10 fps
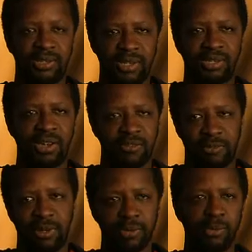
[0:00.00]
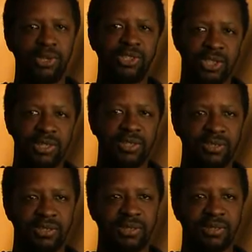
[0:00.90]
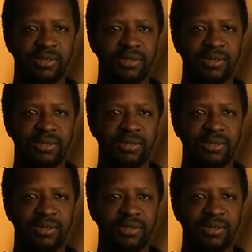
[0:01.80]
States government, which is